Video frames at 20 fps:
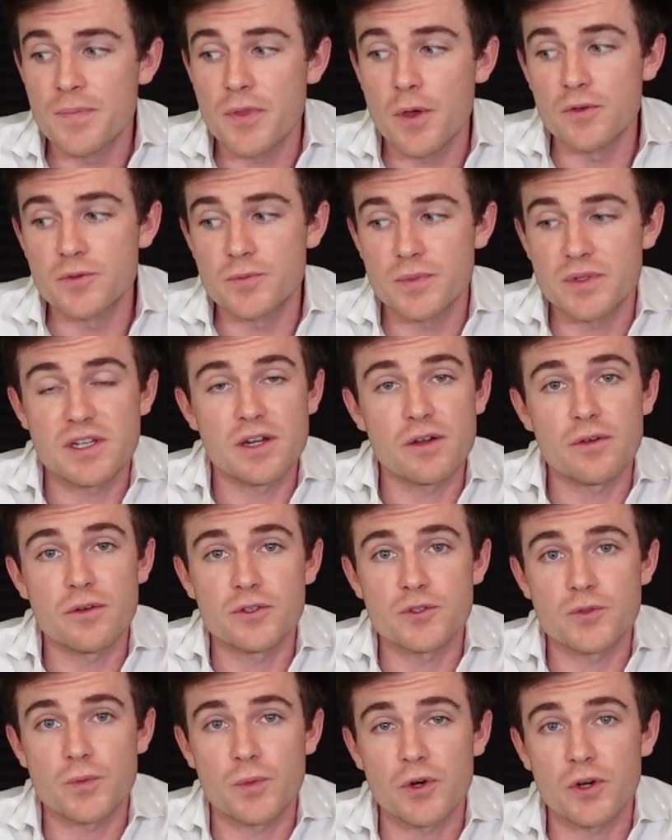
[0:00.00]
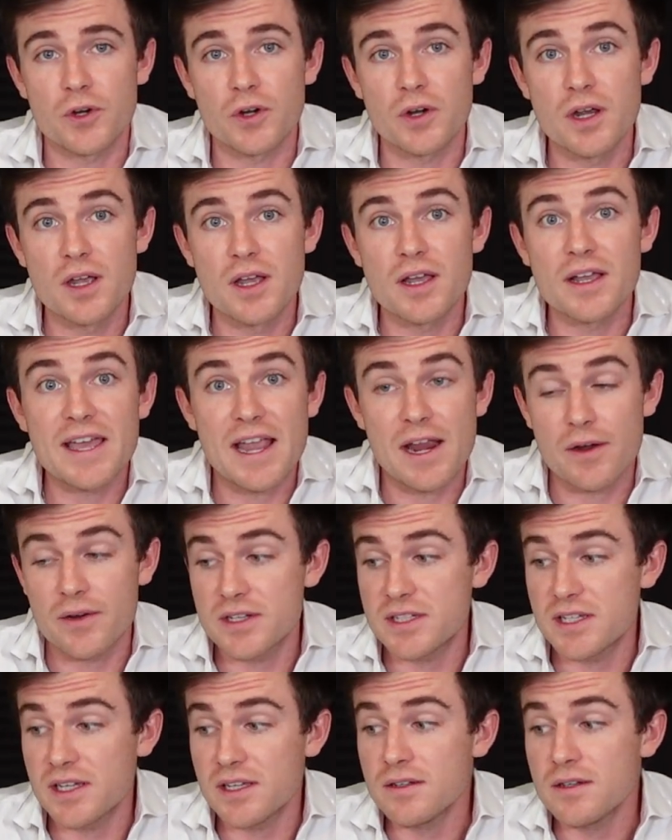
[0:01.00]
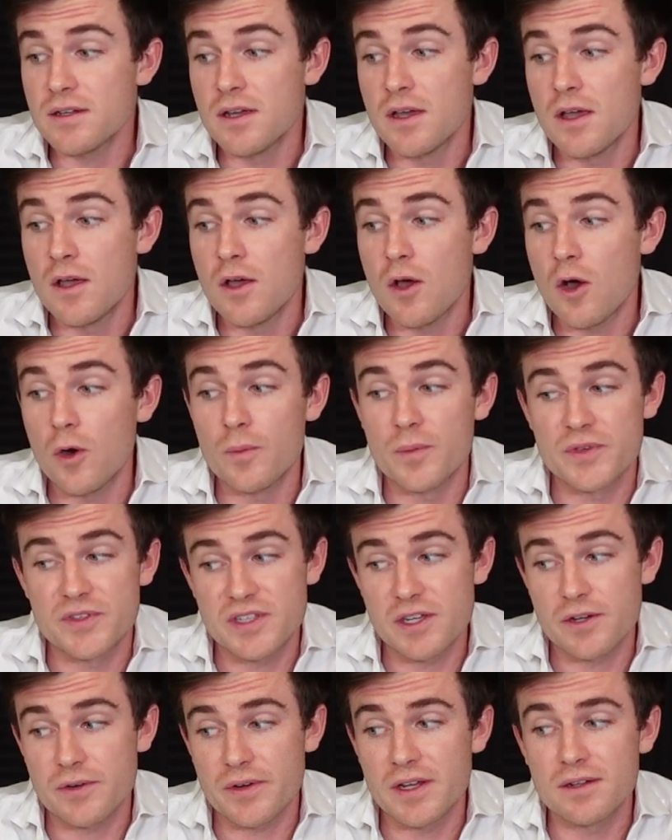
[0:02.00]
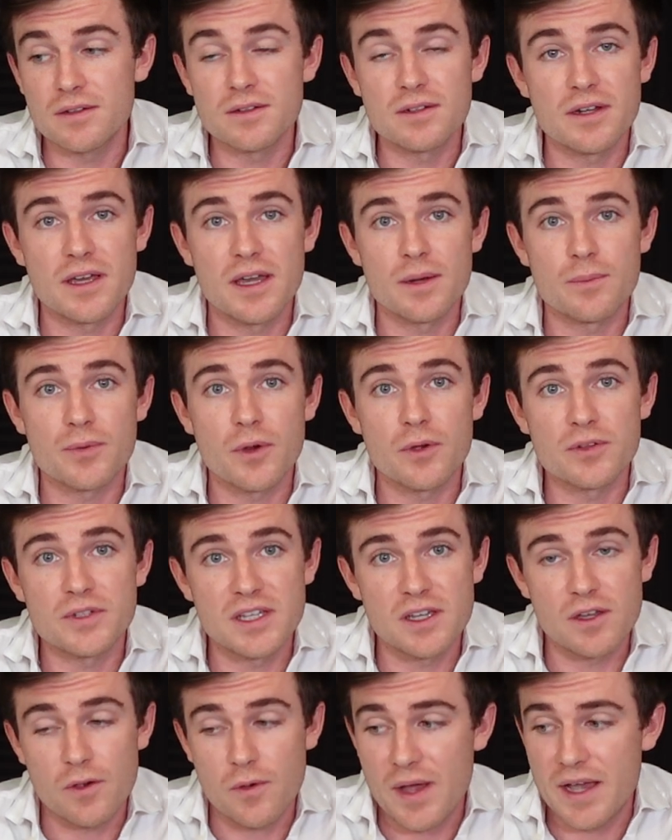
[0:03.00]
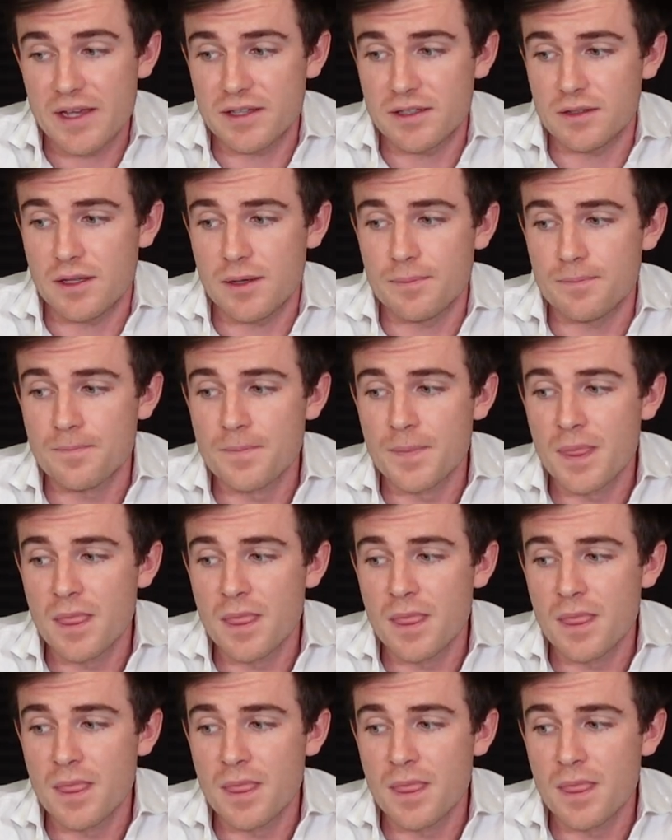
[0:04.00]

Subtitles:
Those materials were keratin, homociderin, and protein coagulum.